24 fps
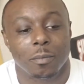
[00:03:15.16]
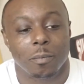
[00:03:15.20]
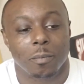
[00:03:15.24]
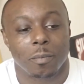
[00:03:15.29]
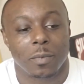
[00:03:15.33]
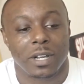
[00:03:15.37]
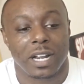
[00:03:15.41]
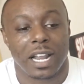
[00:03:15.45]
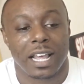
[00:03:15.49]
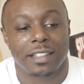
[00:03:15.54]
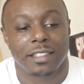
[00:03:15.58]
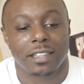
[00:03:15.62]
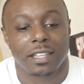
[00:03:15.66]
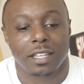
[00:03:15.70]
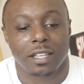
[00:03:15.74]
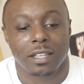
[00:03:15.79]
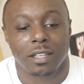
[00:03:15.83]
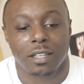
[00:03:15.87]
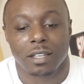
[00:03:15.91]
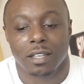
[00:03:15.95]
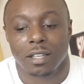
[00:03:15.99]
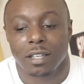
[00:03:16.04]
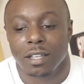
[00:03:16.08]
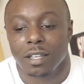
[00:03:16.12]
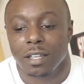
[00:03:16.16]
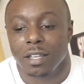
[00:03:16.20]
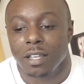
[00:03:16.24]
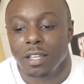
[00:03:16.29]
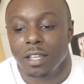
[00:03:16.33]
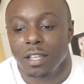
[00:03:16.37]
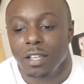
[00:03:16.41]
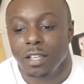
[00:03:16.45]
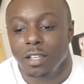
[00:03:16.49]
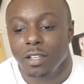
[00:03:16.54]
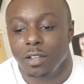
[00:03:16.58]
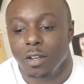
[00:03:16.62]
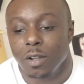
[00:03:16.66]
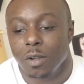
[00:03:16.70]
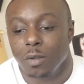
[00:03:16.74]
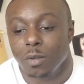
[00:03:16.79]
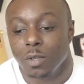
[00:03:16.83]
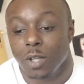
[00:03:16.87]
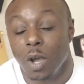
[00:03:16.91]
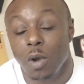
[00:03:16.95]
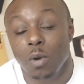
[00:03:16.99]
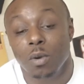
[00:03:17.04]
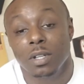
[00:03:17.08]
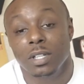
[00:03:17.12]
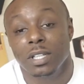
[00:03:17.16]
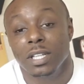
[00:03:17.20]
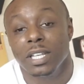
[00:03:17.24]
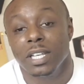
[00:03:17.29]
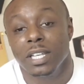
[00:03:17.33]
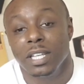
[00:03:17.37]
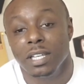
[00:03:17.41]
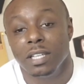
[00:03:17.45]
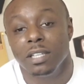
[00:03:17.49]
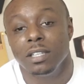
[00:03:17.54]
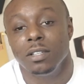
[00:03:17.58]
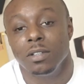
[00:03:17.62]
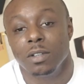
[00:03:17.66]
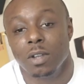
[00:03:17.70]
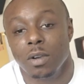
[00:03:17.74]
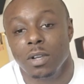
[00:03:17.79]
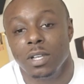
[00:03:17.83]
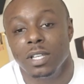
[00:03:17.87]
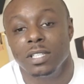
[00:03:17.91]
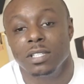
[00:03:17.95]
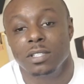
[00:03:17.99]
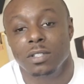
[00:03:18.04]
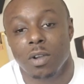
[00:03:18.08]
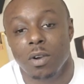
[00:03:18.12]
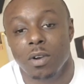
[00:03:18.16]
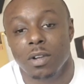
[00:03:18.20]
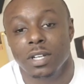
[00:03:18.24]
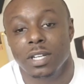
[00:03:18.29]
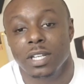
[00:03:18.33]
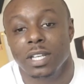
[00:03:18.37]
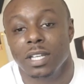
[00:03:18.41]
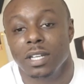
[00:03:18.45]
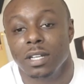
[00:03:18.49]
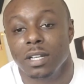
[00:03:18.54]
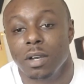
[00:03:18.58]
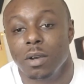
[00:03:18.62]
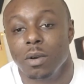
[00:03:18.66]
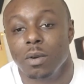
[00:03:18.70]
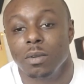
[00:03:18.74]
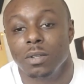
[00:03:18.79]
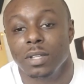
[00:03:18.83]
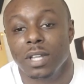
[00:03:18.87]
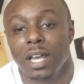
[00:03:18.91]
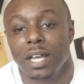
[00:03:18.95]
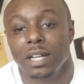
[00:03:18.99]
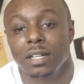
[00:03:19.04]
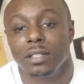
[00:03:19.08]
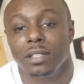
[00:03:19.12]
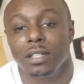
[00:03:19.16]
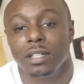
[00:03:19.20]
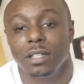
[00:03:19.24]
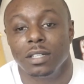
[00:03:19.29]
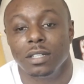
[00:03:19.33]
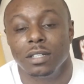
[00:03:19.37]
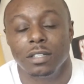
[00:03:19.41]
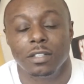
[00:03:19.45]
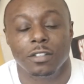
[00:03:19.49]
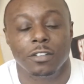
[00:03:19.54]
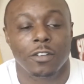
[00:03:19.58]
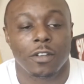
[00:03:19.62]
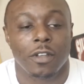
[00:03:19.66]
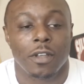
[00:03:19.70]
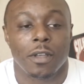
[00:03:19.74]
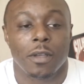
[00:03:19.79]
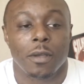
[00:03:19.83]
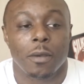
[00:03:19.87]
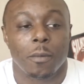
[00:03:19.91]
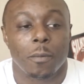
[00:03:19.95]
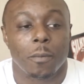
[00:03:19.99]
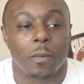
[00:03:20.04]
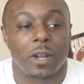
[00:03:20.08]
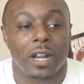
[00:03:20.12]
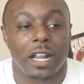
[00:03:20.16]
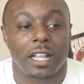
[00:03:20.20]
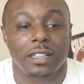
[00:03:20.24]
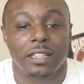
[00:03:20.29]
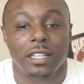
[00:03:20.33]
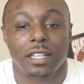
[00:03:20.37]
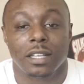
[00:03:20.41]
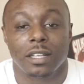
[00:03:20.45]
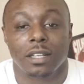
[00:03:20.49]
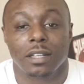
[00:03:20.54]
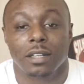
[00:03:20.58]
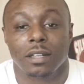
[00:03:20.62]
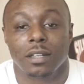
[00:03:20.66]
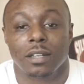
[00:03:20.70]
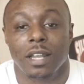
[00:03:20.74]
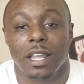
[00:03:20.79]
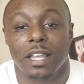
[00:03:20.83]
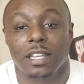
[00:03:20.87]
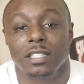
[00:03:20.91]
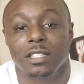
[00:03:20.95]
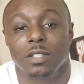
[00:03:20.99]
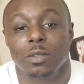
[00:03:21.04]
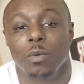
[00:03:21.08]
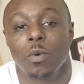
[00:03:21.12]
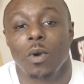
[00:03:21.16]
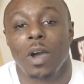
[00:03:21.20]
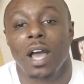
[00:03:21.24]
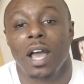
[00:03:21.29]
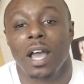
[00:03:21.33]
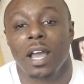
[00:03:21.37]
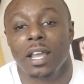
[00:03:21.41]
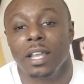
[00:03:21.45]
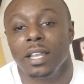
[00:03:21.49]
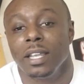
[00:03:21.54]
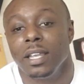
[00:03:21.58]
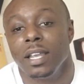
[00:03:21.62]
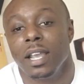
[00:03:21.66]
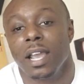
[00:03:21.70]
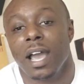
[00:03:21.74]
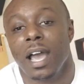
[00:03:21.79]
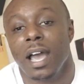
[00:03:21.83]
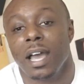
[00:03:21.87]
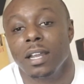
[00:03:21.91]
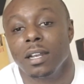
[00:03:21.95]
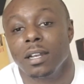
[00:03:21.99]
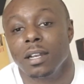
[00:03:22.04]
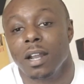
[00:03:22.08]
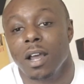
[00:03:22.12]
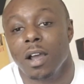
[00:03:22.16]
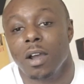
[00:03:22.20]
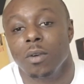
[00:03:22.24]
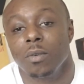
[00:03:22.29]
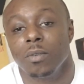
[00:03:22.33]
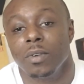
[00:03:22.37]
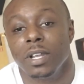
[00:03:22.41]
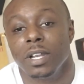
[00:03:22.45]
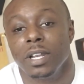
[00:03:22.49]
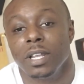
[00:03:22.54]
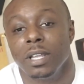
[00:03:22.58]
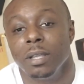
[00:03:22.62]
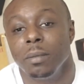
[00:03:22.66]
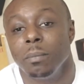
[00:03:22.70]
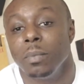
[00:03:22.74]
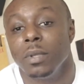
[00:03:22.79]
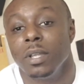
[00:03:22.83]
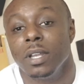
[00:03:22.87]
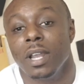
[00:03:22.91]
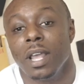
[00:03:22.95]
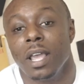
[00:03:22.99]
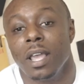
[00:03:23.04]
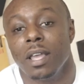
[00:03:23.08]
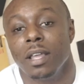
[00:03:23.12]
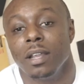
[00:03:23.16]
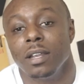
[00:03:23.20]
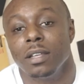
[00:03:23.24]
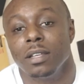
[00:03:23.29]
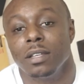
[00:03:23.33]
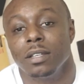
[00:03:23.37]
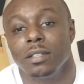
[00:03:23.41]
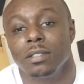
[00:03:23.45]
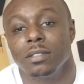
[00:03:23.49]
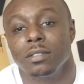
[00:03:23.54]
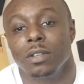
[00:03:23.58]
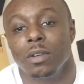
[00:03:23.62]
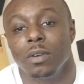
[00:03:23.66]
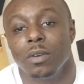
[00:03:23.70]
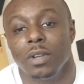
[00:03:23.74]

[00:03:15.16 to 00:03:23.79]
But I think, locally, he's starting to get a whole lot of love. But I think nationwide, he got it already. He been had it. So